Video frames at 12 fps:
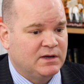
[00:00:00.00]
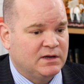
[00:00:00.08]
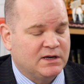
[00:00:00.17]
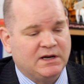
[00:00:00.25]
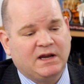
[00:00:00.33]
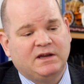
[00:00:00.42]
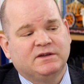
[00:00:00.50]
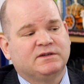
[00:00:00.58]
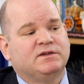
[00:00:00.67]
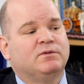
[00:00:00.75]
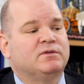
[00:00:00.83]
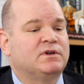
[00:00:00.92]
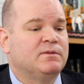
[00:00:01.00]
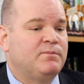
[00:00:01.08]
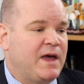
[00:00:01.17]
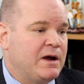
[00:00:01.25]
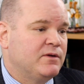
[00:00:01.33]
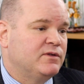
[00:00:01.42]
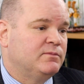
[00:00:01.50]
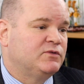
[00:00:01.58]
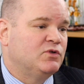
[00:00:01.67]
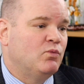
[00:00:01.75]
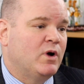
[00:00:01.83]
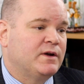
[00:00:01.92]
Canadians don't compare them
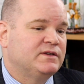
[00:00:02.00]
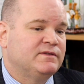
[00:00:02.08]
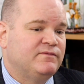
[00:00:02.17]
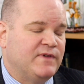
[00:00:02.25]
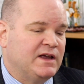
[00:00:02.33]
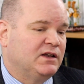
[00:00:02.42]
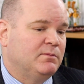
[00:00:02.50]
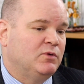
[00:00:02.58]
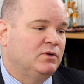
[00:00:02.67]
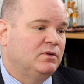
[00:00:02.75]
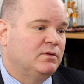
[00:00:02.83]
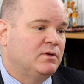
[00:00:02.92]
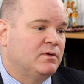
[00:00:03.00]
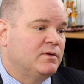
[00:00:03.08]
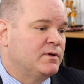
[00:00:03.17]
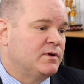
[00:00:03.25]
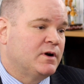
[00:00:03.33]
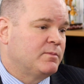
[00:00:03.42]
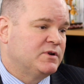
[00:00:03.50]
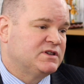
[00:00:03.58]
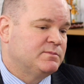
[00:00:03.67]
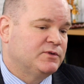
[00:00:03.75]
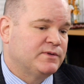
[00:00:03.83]
to what is available in our principal